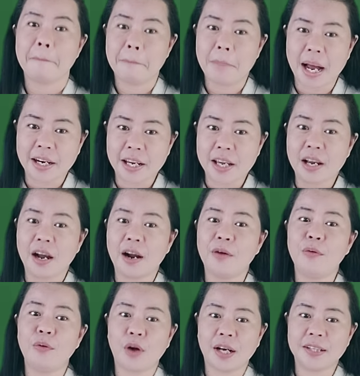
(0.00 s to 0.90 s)

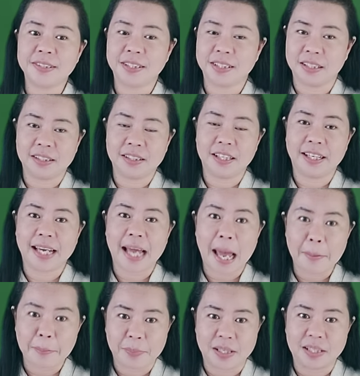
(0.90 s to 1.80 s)
Banica, Ross City,
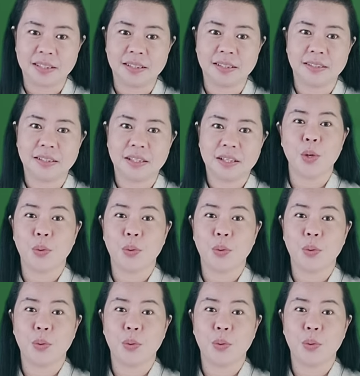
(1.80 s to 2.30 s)
Capiz,